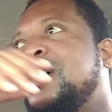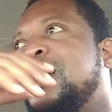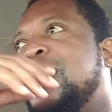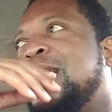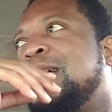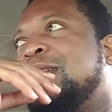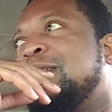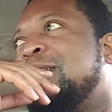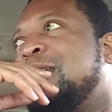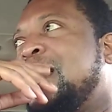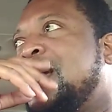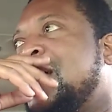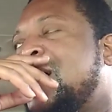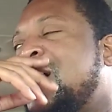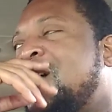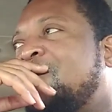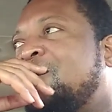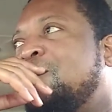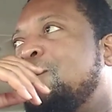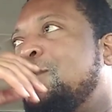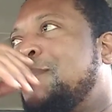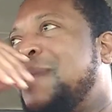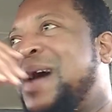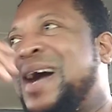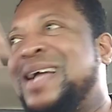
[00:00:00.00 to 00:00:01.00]
and they have
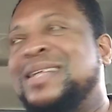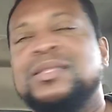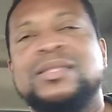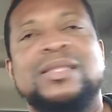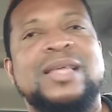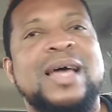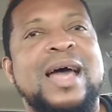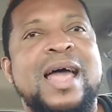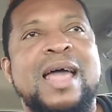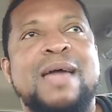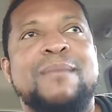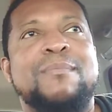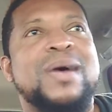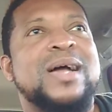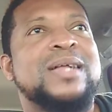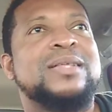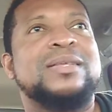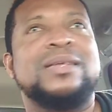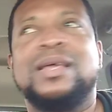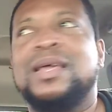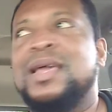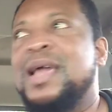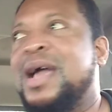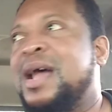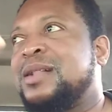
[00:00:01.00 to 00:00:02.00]
man time
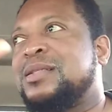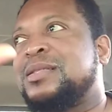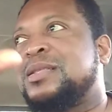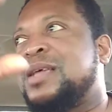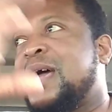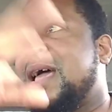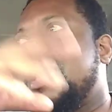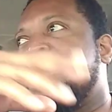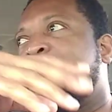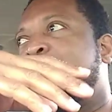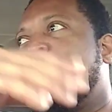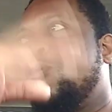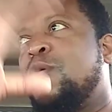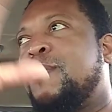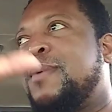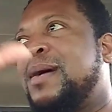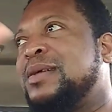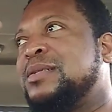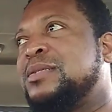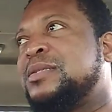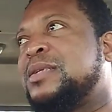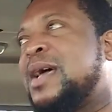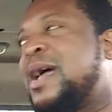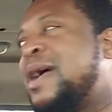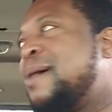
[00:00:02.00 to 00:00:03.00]
and girl time,
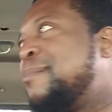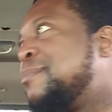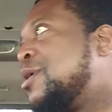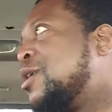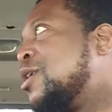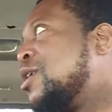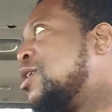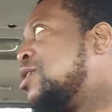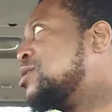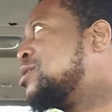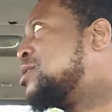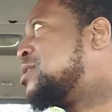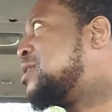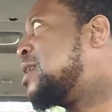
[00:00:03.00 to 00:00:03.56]
woman time, girls